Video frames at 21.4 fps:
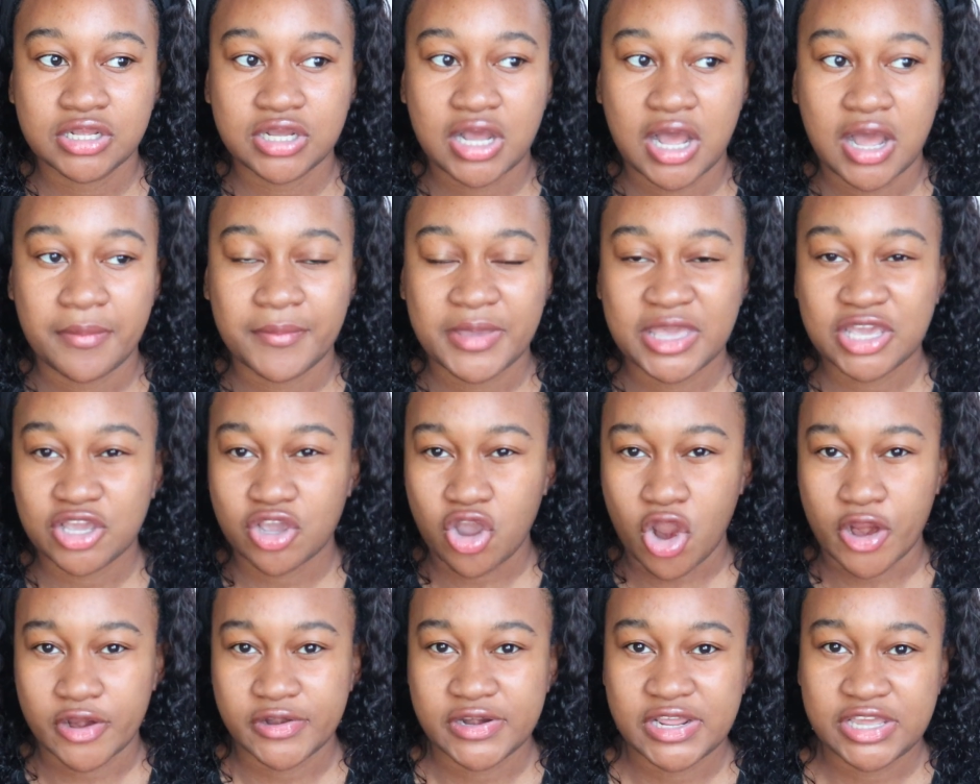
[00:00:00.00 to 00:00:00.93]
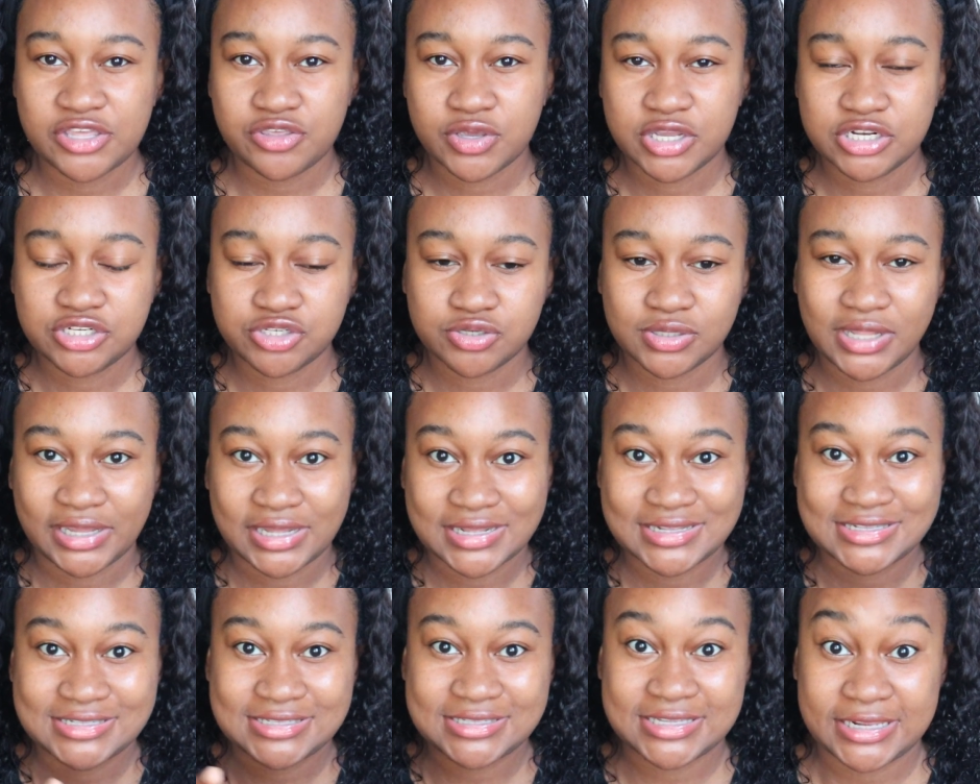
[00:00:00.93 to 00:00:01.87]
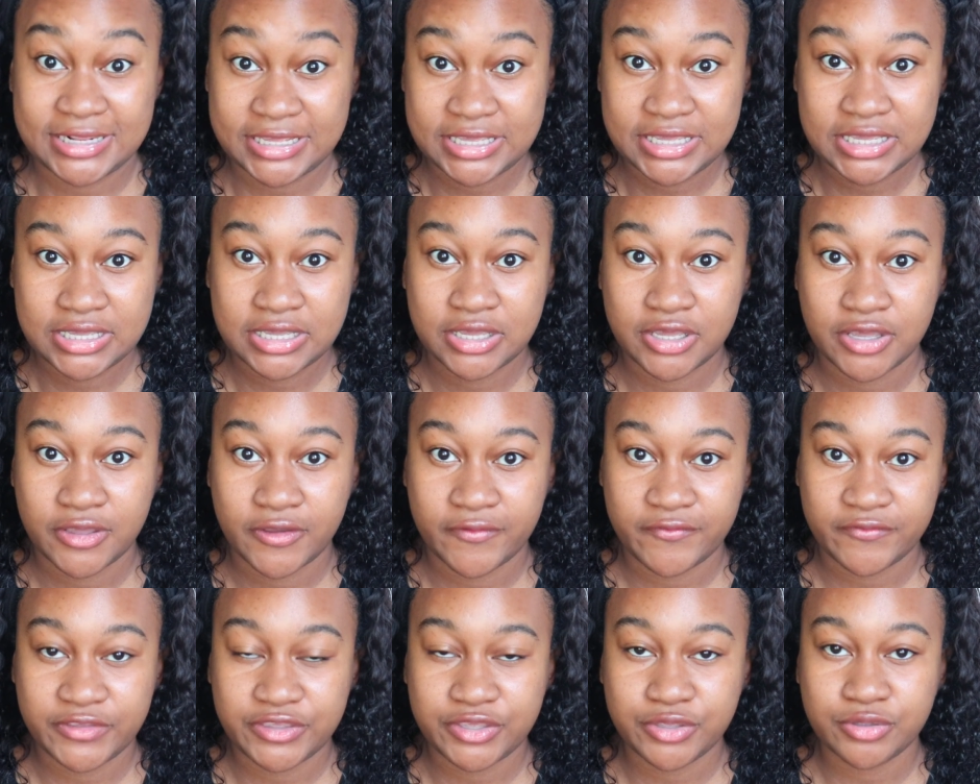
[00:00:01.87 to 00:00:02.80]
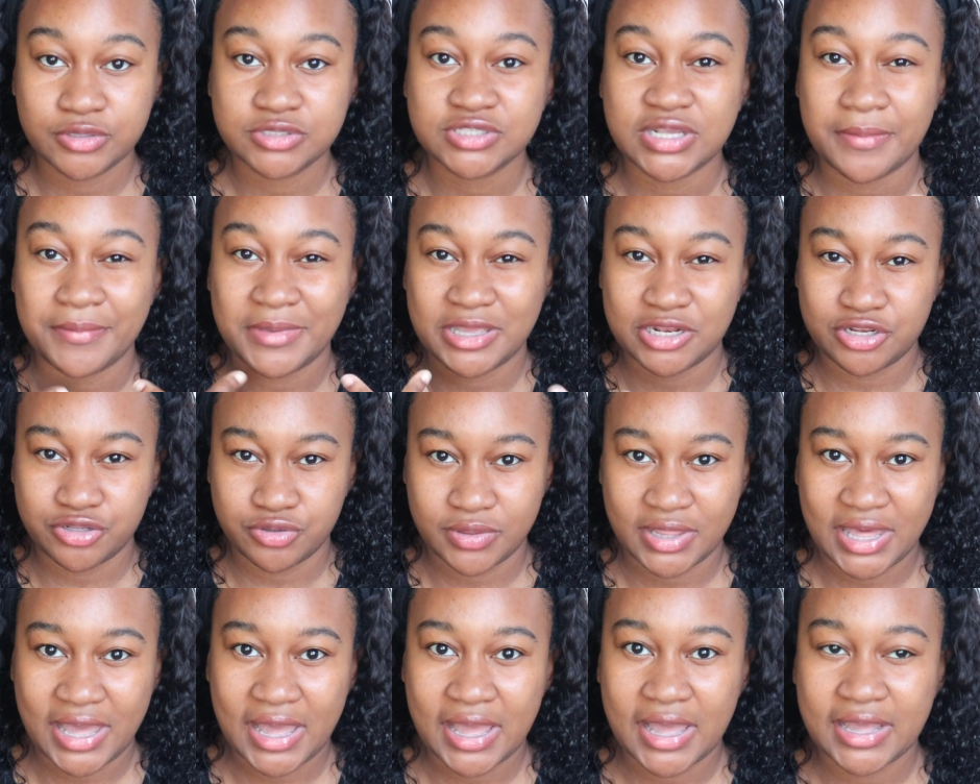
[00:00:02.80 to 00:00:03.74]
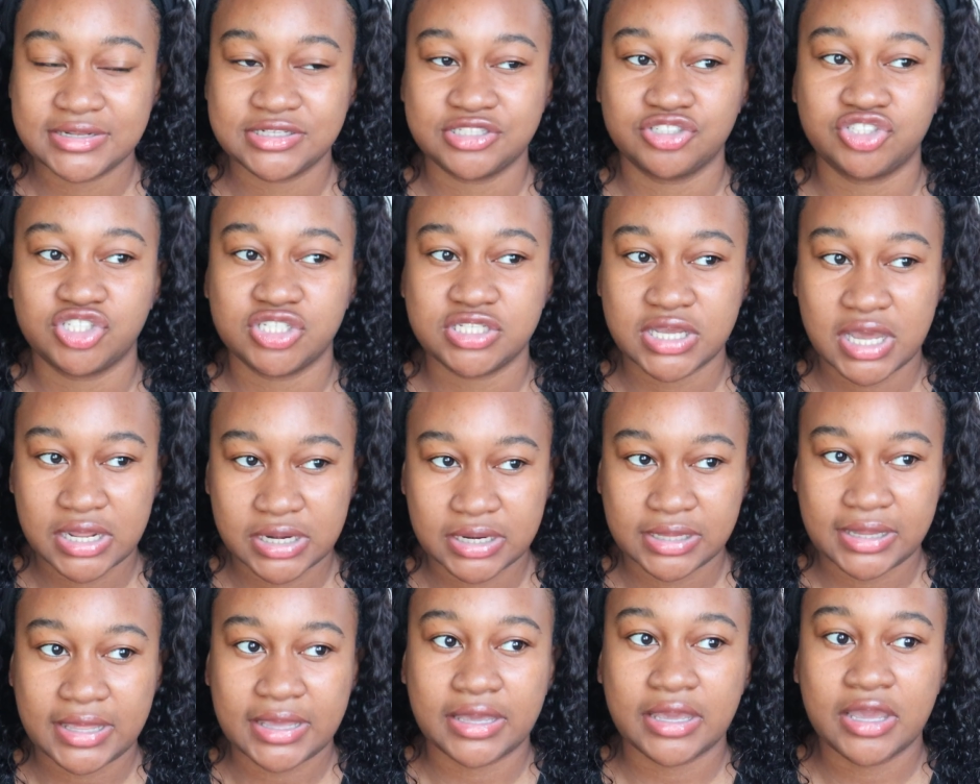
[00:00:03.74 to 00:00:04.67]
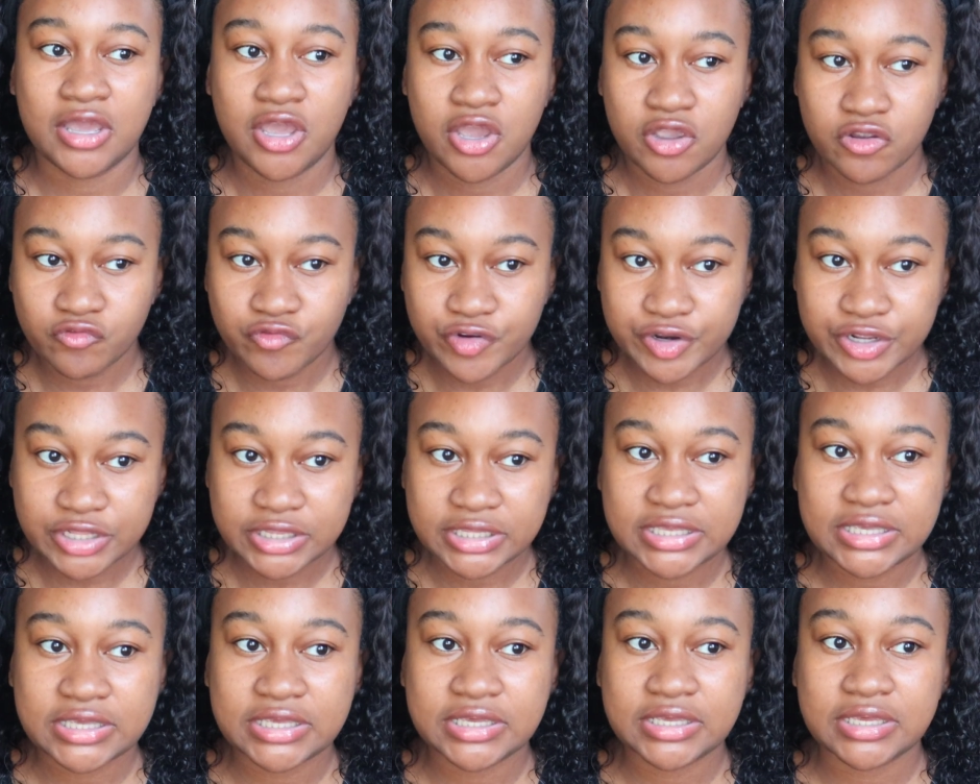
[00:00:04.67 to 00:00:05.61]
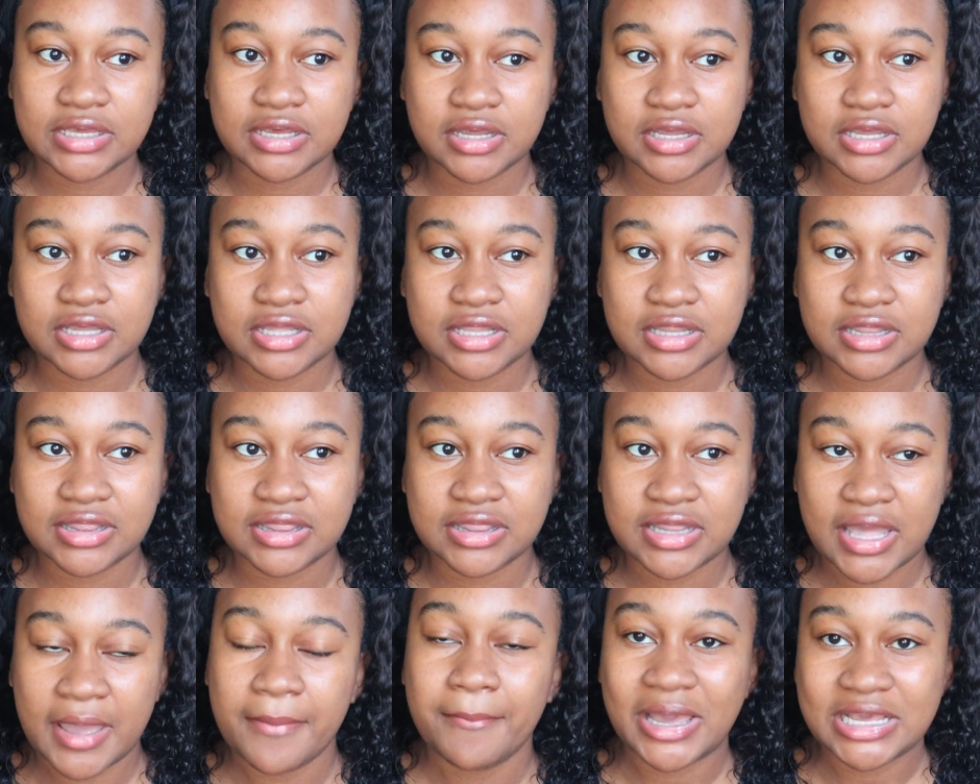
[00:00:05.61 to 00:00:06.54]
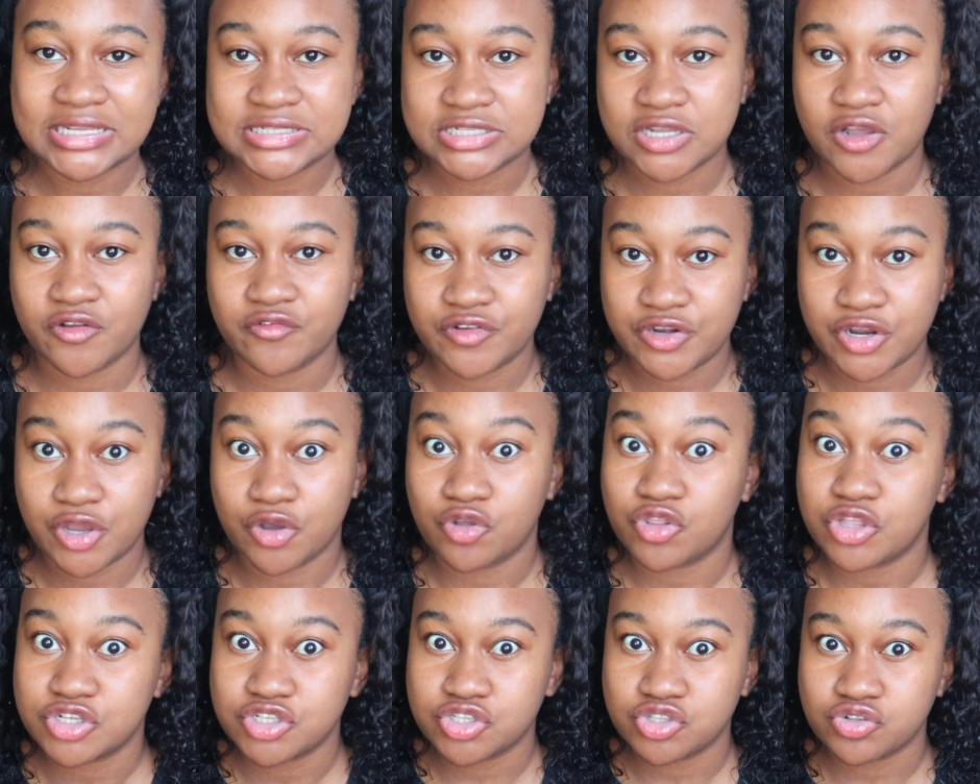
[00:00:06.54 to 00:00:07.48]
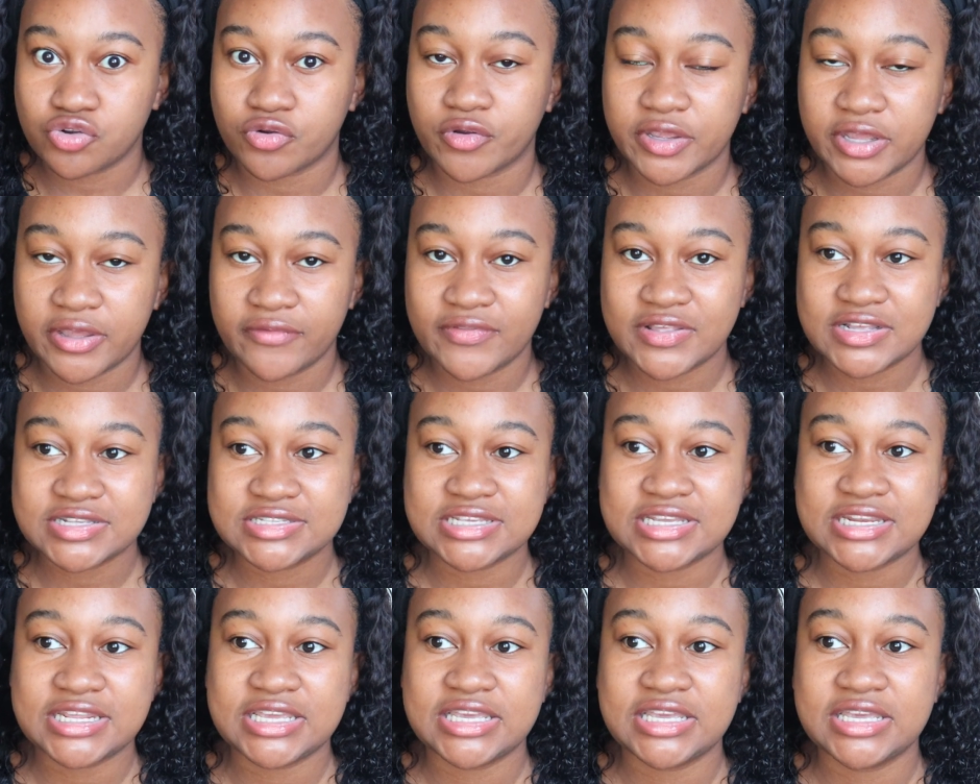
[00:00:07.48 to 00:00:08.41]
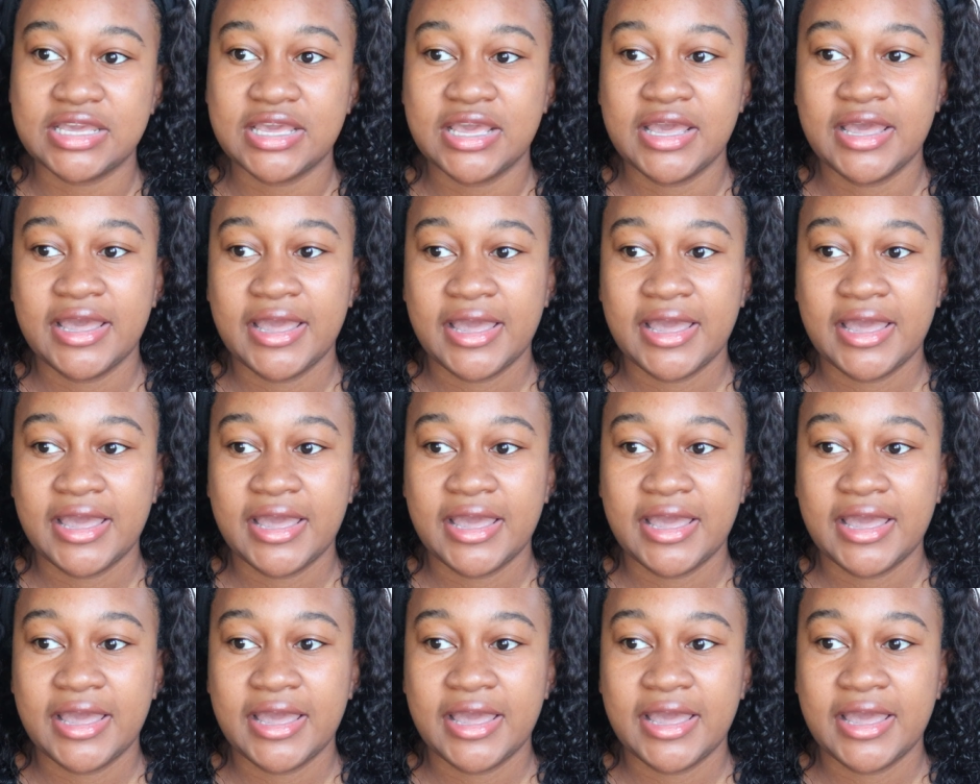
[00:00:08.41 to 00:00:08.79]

Inkarnate, you can do like a city view, so I may do that just to kind of like really let myself know the story of the city.